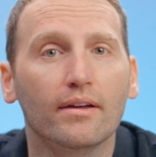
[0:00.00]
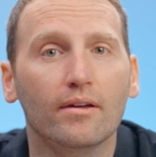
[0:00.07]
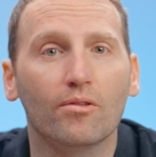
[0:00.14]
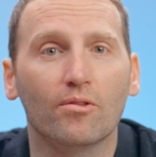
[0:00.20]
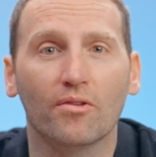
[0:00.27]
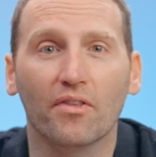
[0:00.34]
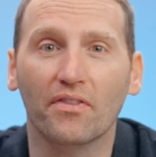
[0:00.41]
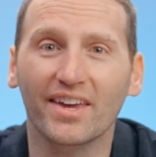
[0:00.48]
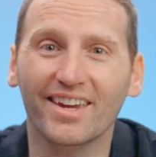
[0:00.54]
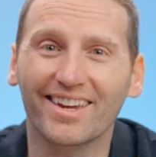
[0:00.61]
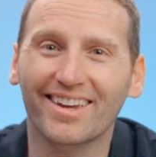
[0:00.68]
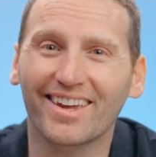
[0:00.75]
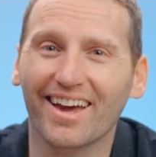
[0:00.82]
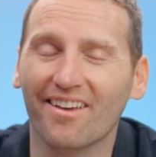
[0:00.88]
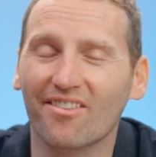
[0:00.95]
so that they can
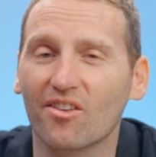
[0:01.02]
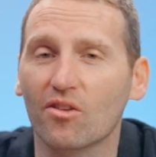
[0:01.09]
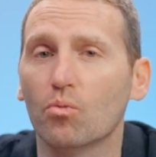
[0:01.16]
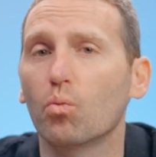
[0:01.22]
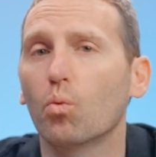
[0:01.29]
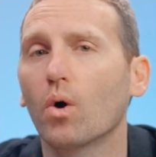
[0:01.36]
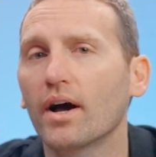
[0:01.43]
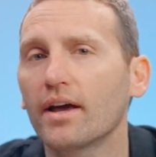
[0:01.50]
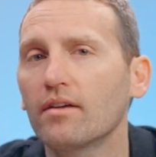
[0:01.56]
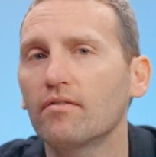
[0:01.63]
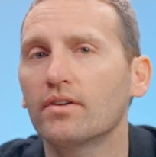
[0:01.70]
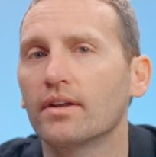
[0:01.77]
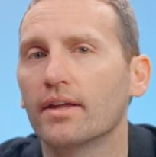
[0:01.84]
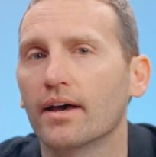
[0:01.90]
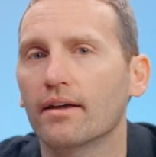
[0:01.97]
cast as wide of a
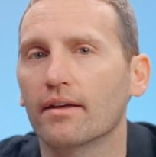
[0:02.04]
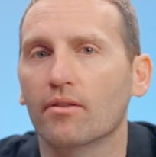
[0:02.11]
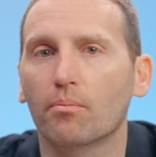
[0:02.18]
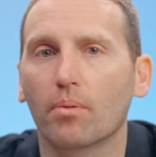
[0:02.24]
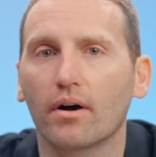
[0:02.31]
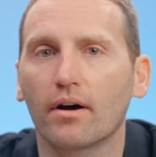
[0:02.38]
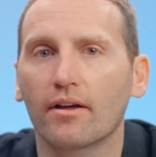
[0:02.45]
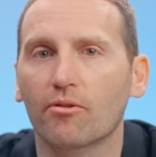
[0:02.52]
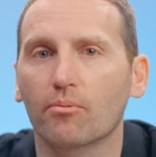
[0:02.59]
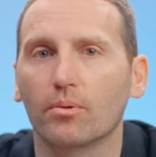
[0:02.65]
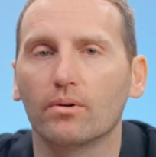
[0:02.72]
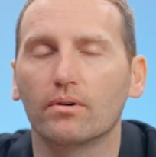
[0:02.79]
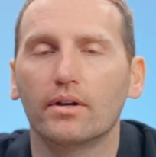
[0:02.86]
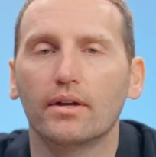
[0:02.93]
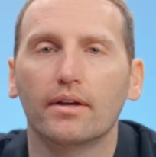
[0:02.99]
net as possible.